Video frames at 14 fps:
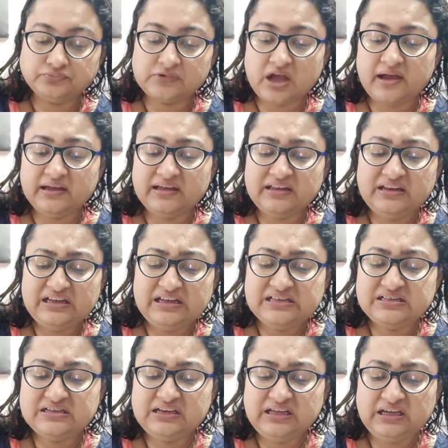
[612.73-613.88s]
I can
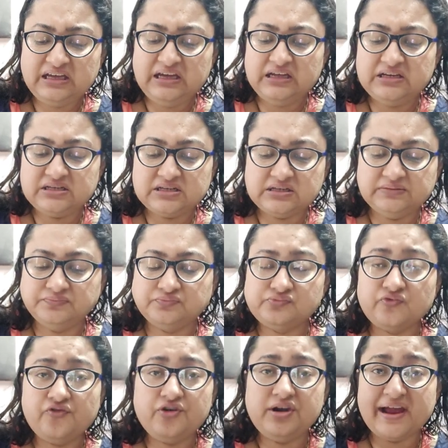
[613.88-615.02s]
easily eat
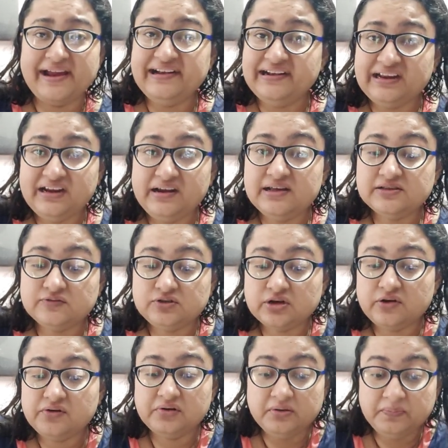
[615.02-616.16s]
for 90 days
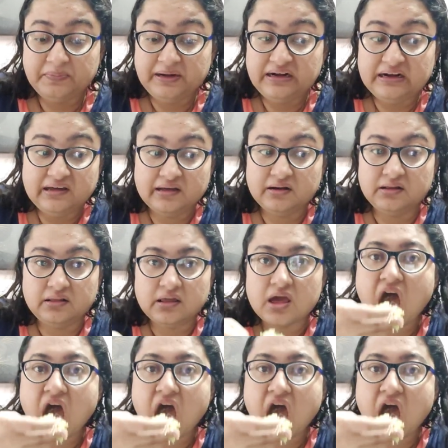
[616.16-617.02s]
without repeating anything